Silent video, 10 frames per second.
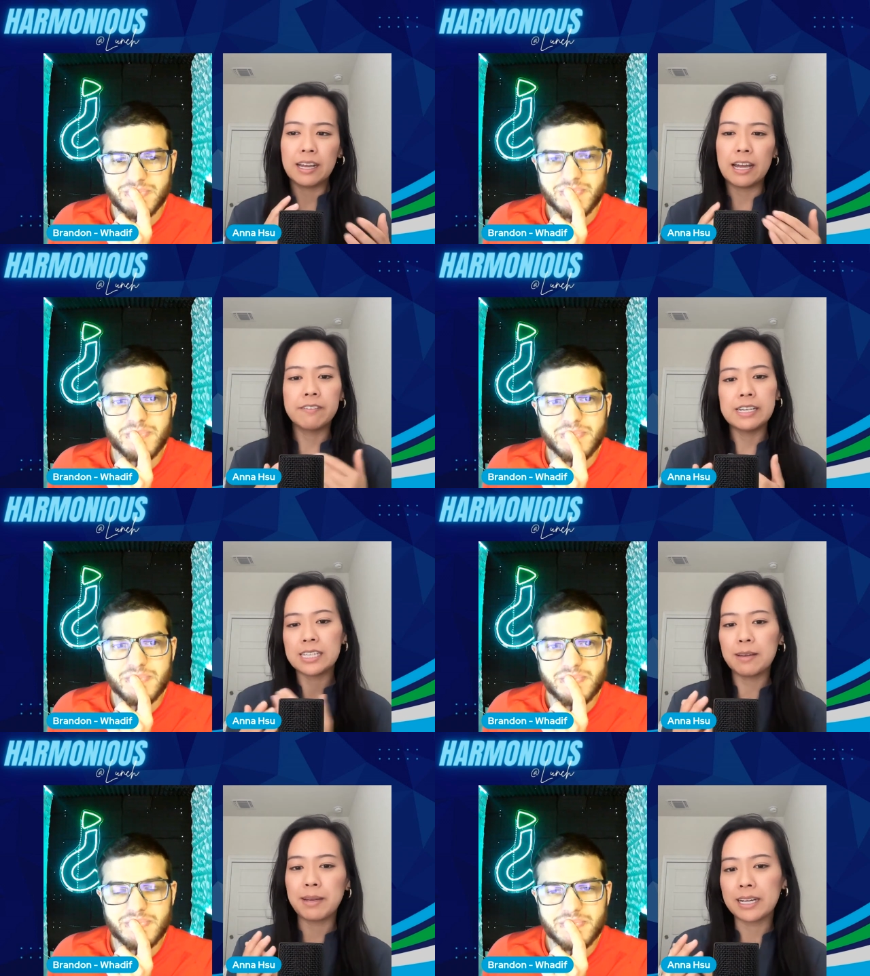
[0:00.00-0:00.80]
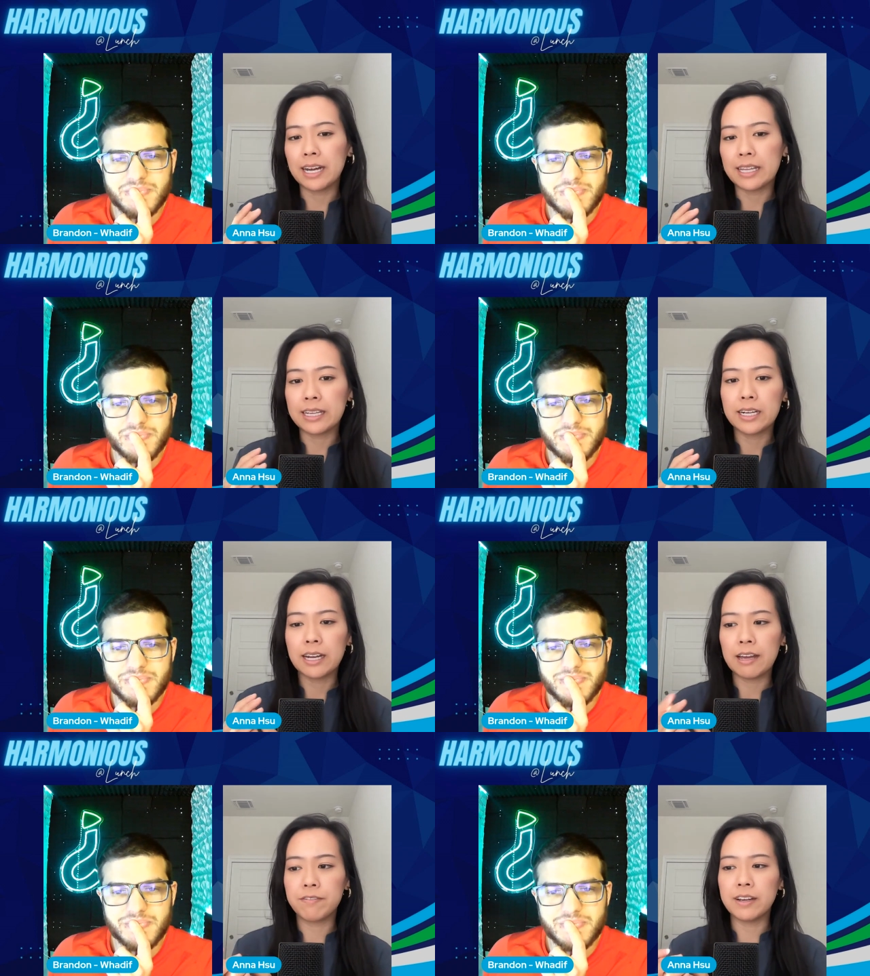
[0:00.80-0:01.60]
Speaker 1: every time I got
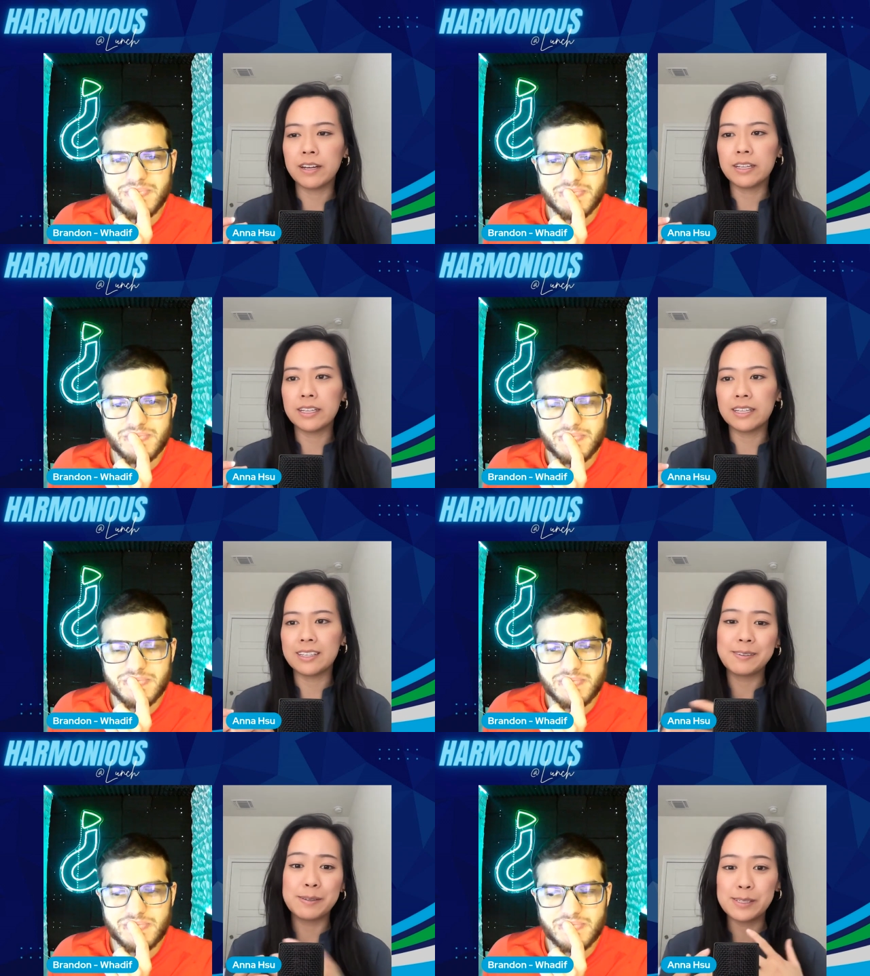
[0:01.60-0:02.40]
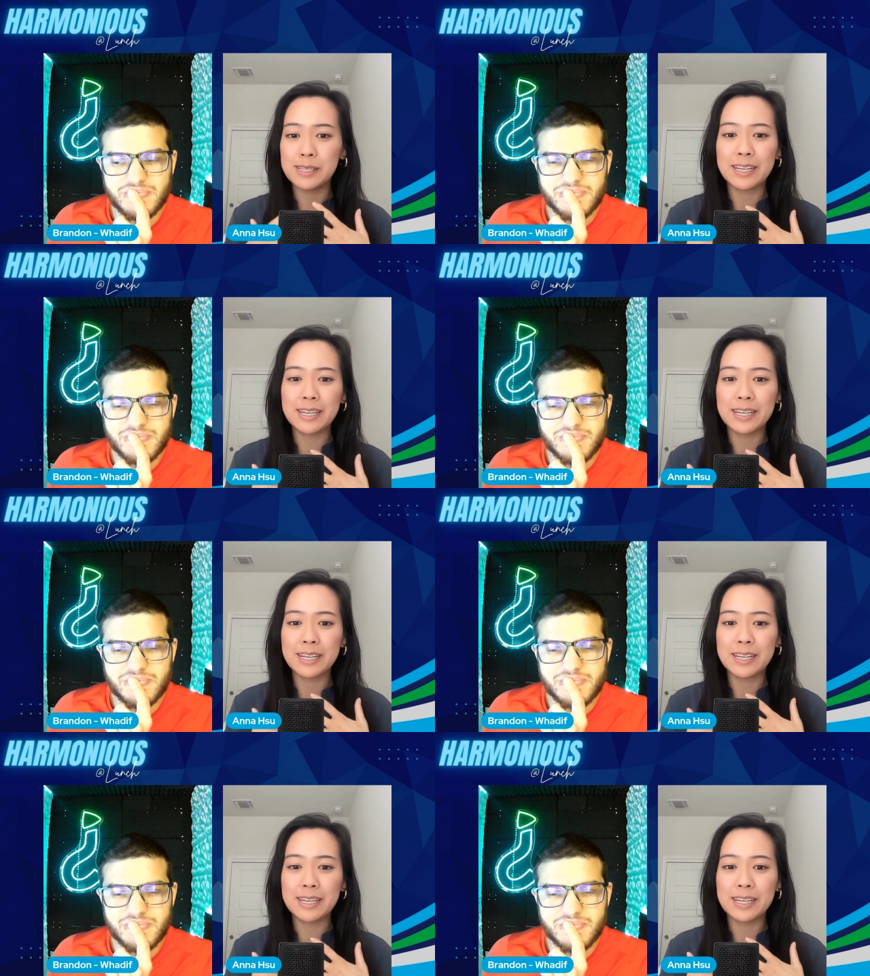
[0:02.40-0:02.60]
there, I felt it was like